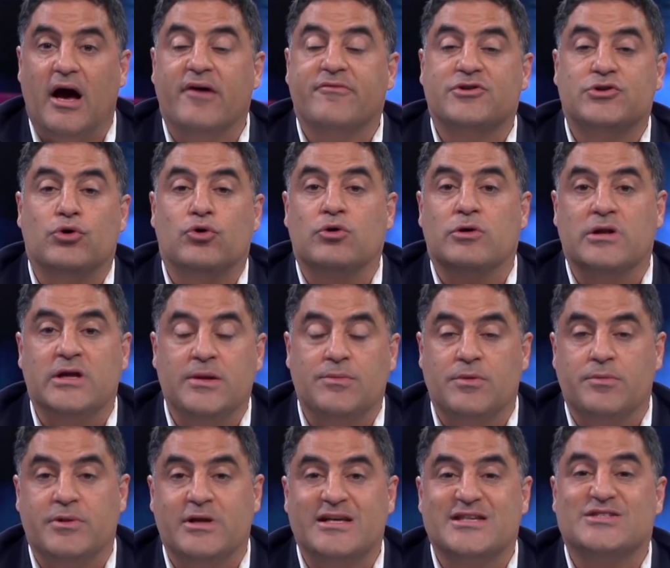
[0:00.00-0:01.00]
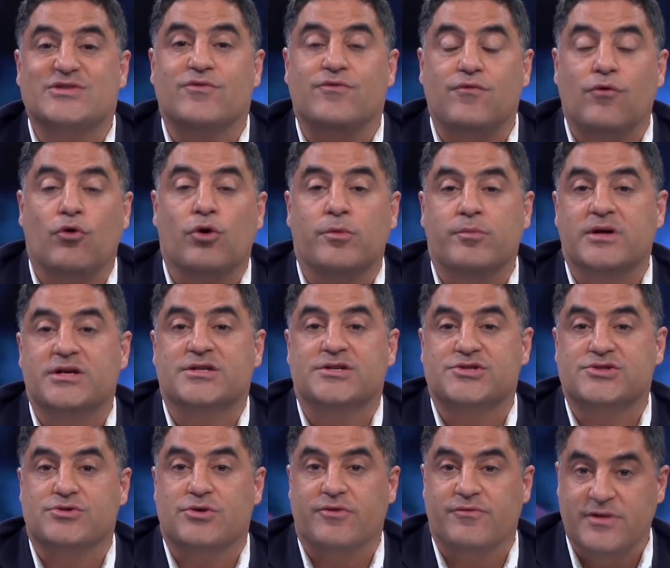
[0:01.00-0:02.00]
Avigdor Lieberman is the foreign
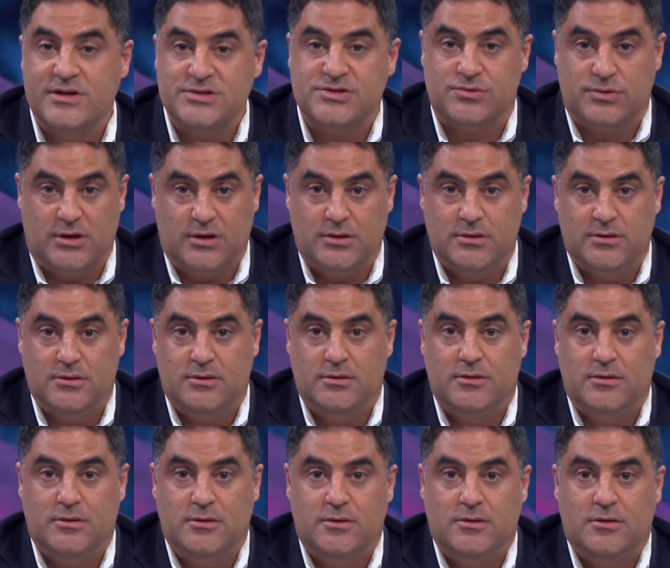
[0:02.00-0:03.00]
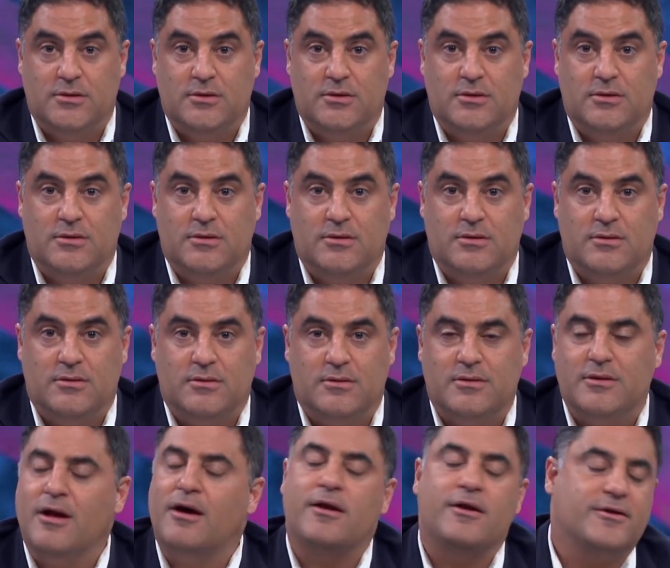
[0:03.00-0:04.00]
minister of Israel.
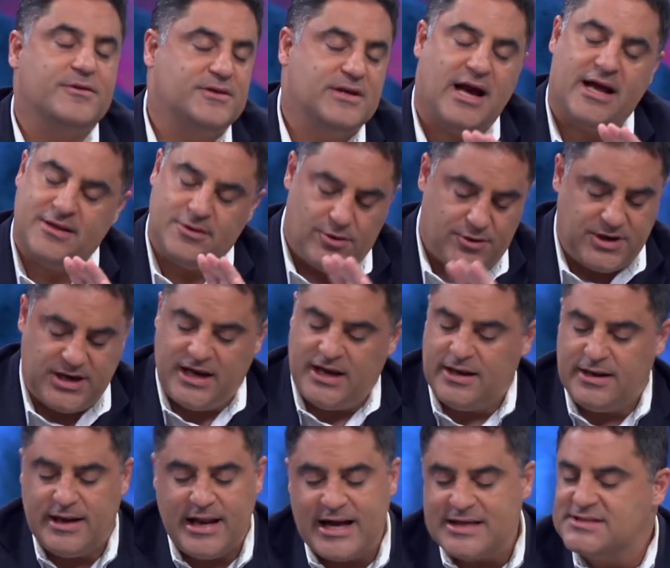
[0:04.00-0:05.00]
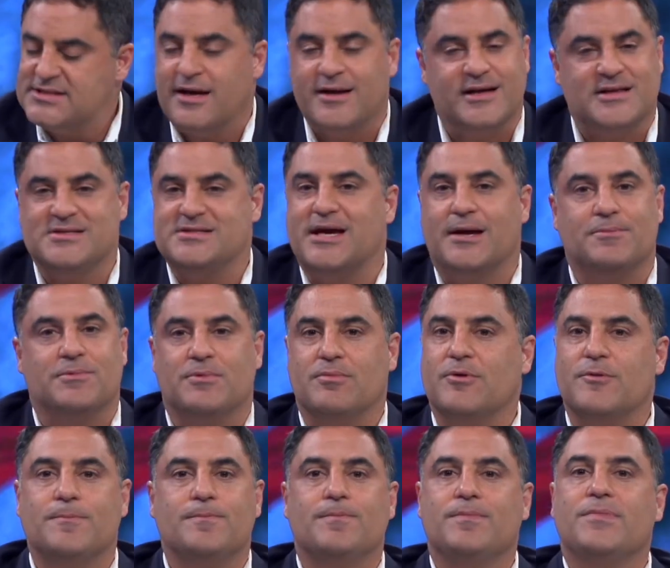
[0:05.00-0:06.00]
No, no, that, okay, that's
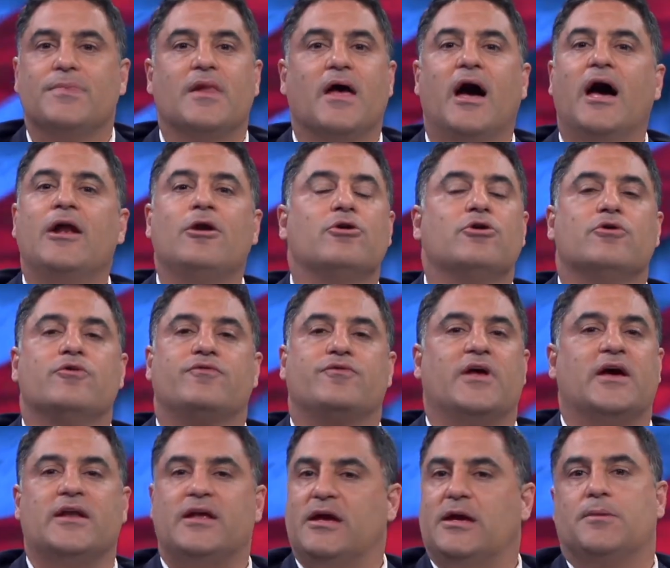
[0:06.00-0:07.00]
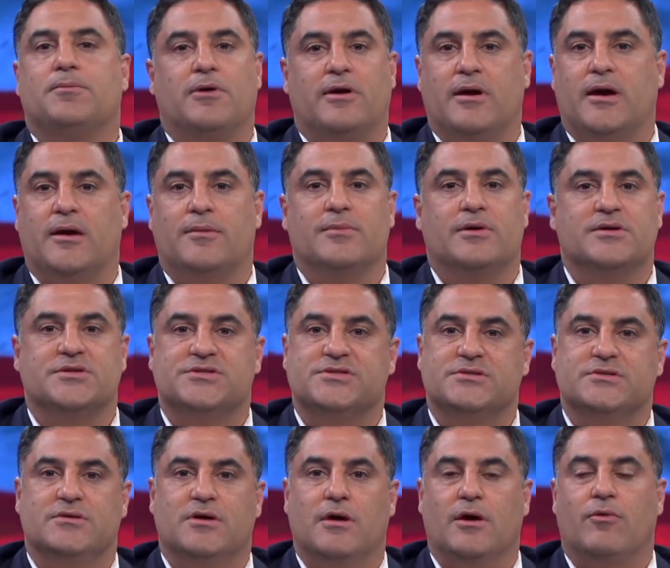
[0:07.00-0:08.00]
unacceptable. I don't know if Danny Abraham
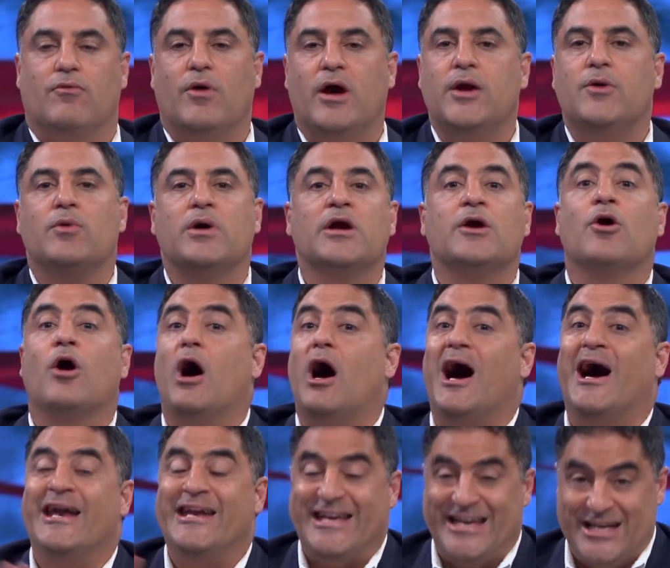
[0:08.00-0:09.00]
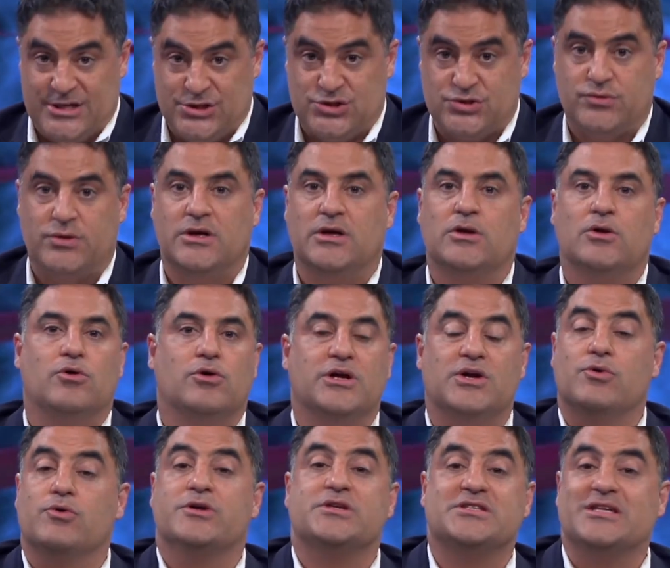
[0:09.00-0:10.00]
is a right winger on Israel
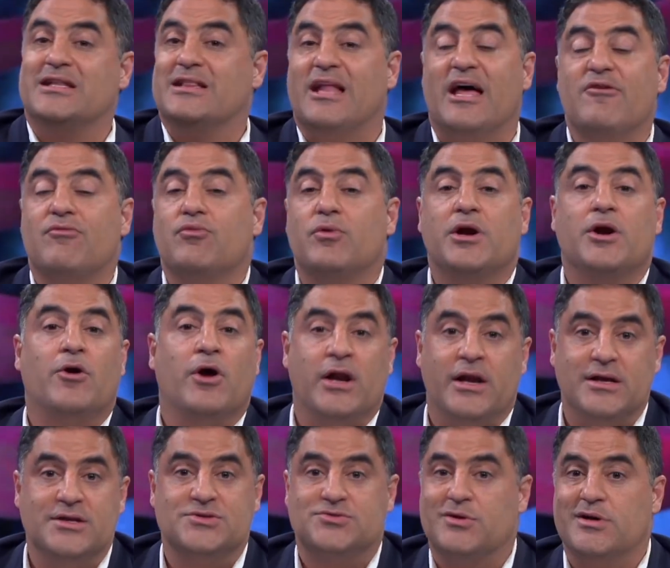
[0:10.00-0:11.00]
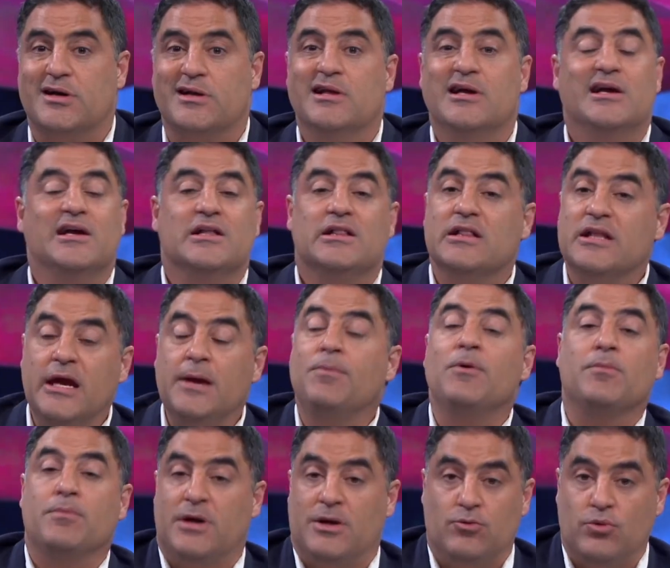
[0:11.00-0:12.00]
or he's a left winger on Israel.
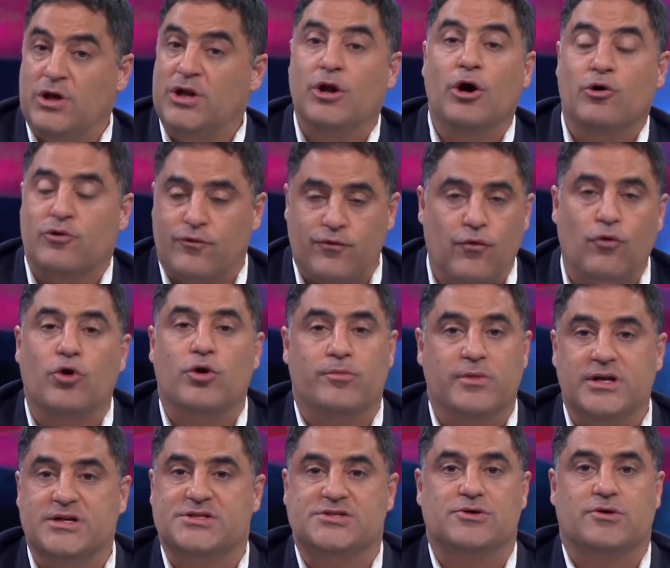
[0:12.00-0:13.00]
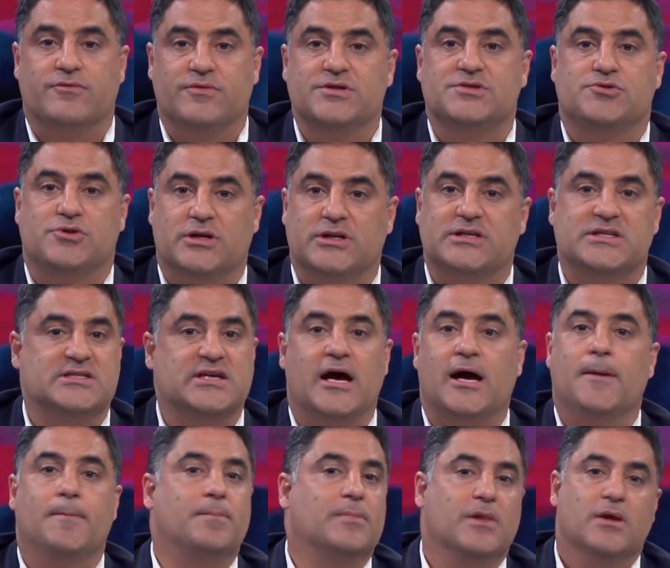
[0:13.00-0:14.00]
Lieberman, we know, the foreign minister of Israel at the
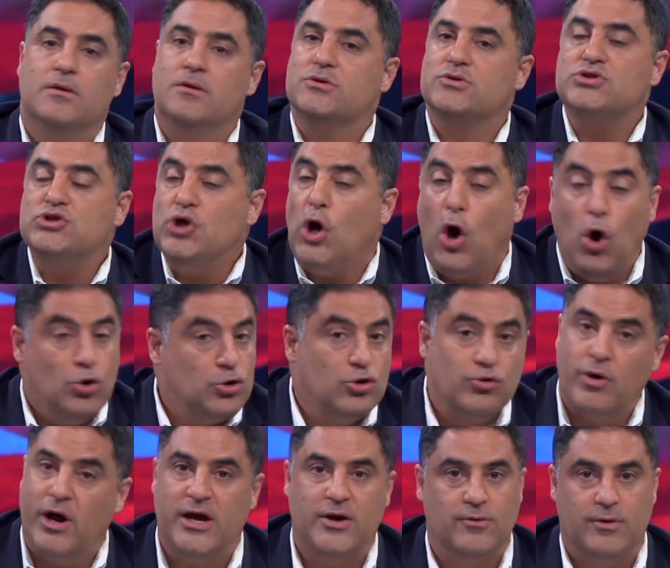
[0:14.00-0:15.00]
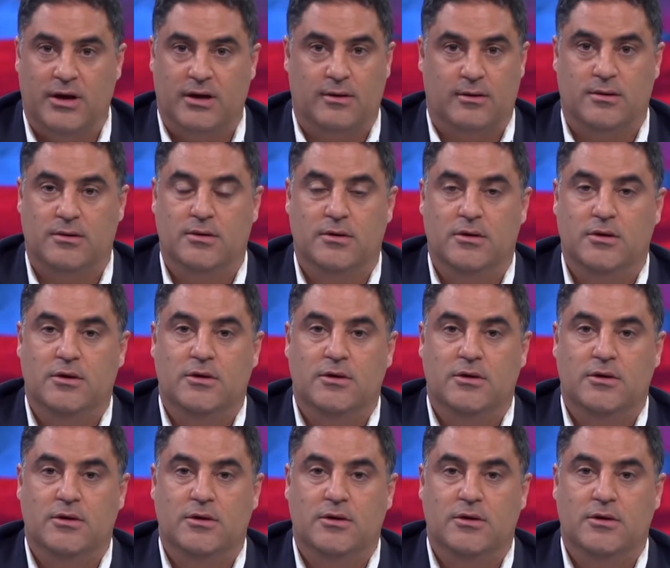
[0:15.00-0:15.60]
time, total right winger.